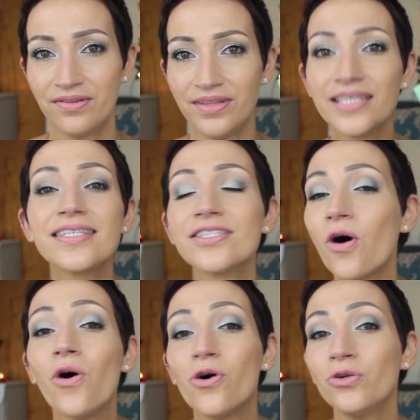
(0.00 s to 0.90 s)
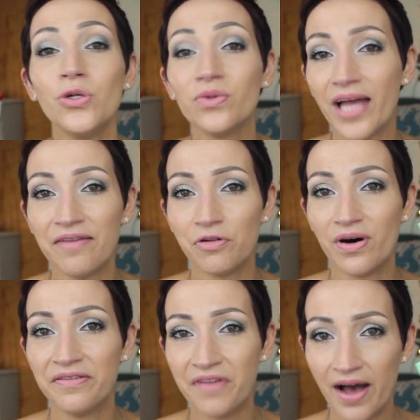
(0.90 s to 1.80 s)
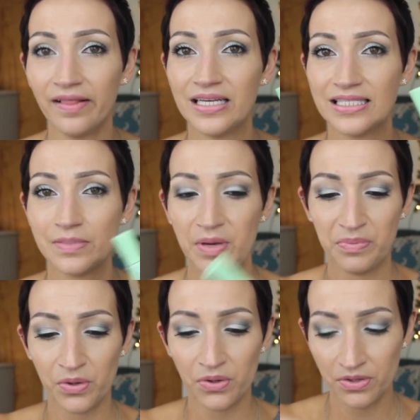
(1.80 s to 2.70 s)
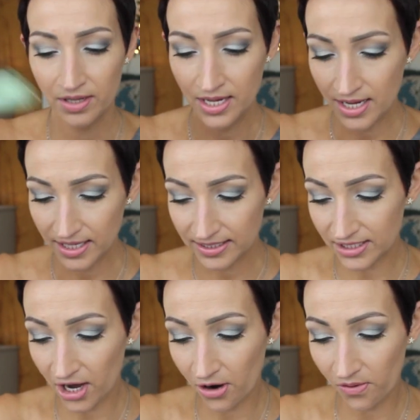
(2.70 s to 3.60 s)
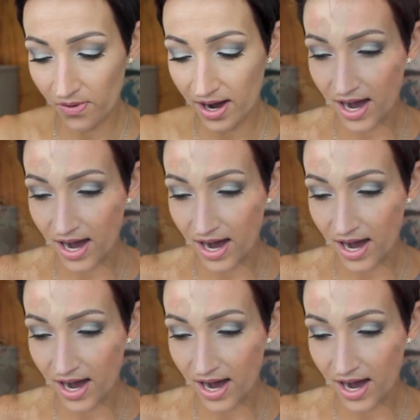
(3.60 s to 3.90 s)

This is a whole new level of violence, people. So,